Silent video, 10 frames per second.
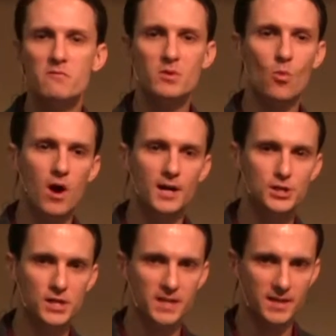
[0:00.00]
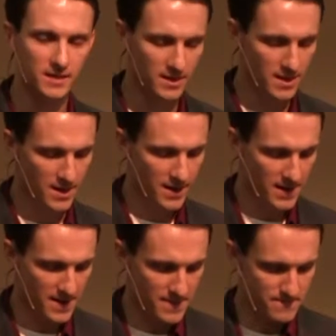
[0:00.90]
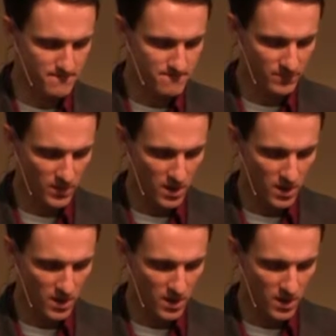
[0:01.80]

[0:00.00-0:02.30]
and have been watching it um,